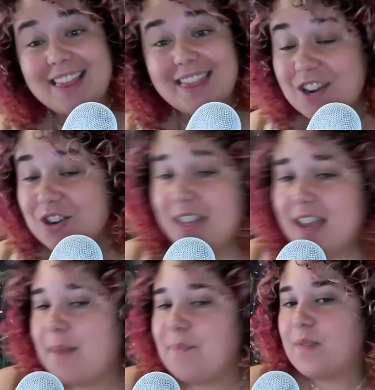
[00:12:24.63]

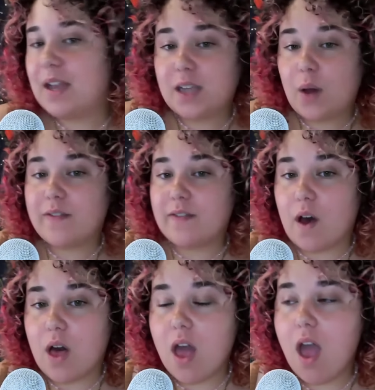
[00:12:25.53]
Literally, that's how I
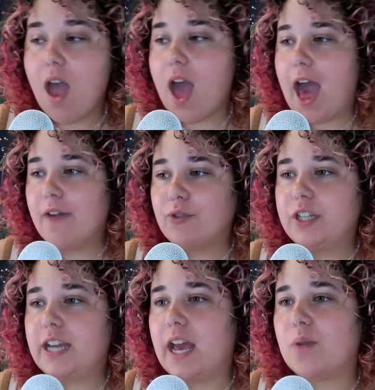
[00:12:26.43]
felt. Every
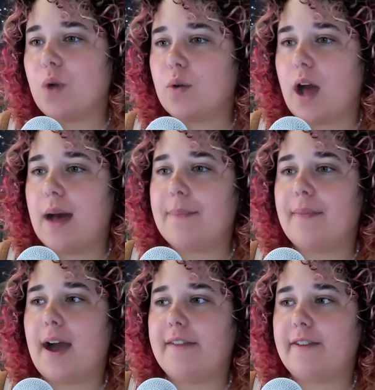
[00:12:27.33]
day I woke up,
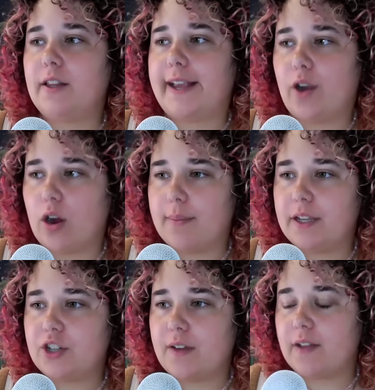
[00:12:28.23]
I felt like
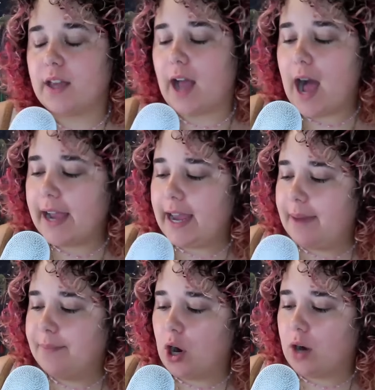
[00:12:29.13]
garbage. I felt like I
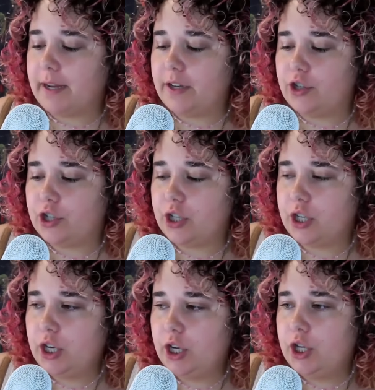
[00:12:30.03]
am garbage.
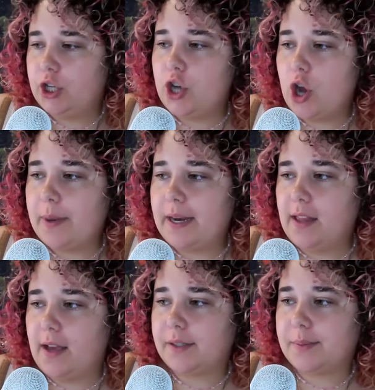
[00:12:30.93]
Nobody
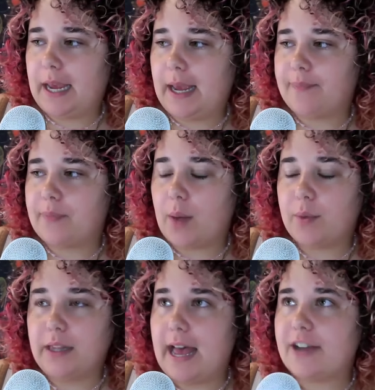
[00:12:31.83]
loves me. I
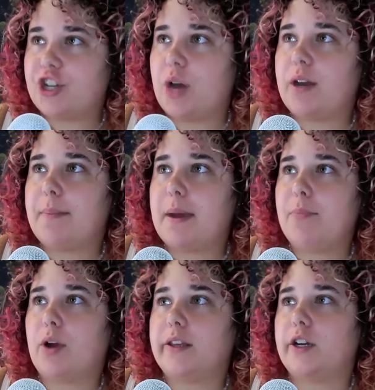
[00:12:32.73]
would lash out at my
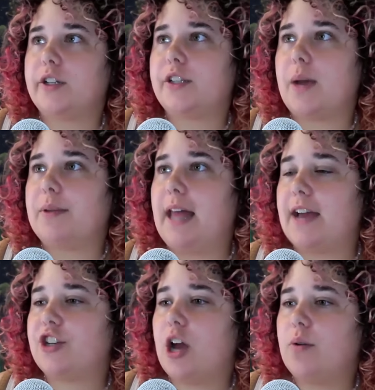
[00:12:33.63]
brothers. I would
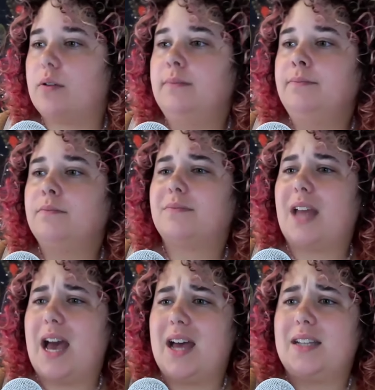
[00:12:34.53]
lash out
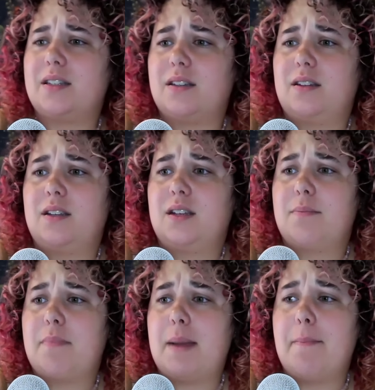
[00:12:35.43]
at
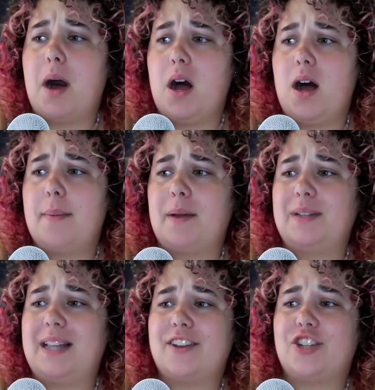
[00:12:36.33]
my mom. I would
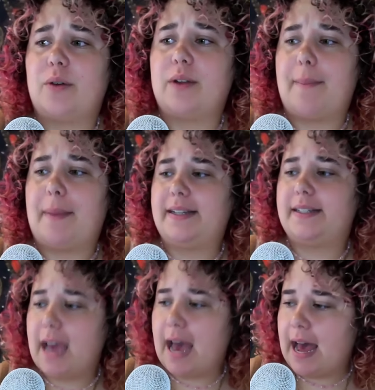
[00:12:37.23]
lash out at my
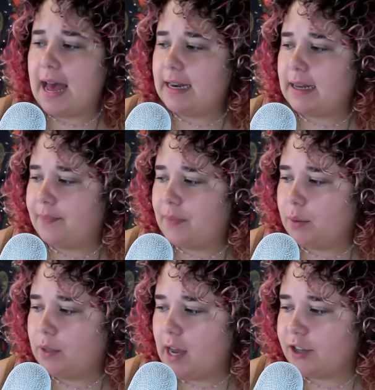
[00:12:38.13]
dad. I
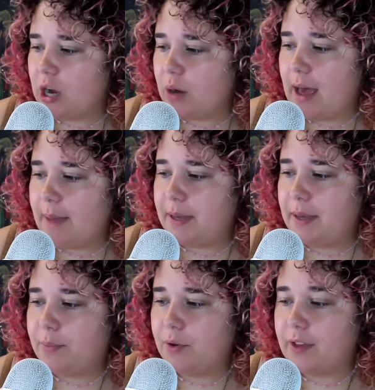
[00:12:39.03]
would lash out at
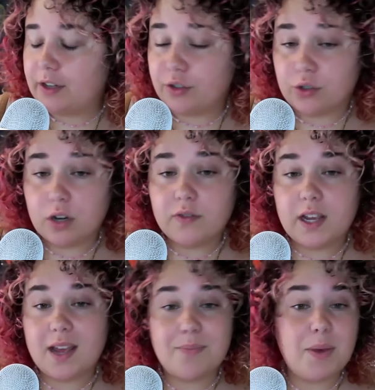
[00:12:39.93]
people that deserved
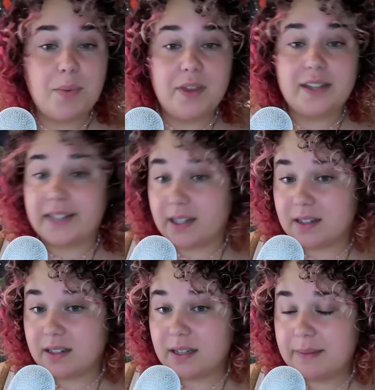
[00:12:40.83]
it and people that
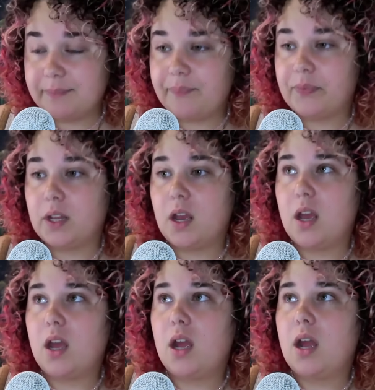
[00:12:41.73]
didn't
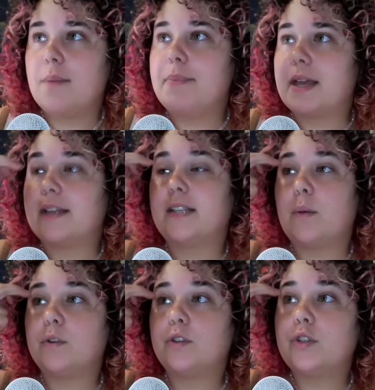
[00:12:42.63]
because I
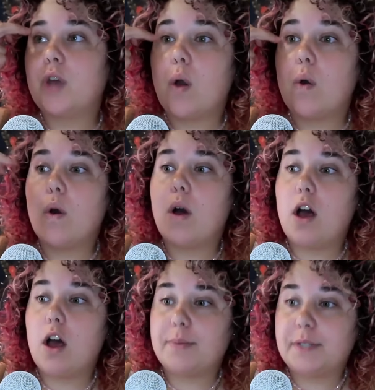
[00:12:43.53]
was so
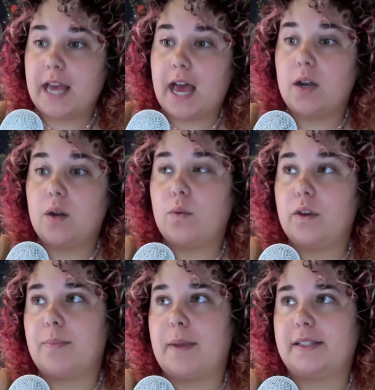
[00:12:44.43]
upset
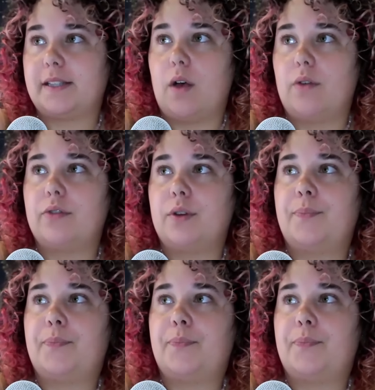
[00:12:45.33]
with myself.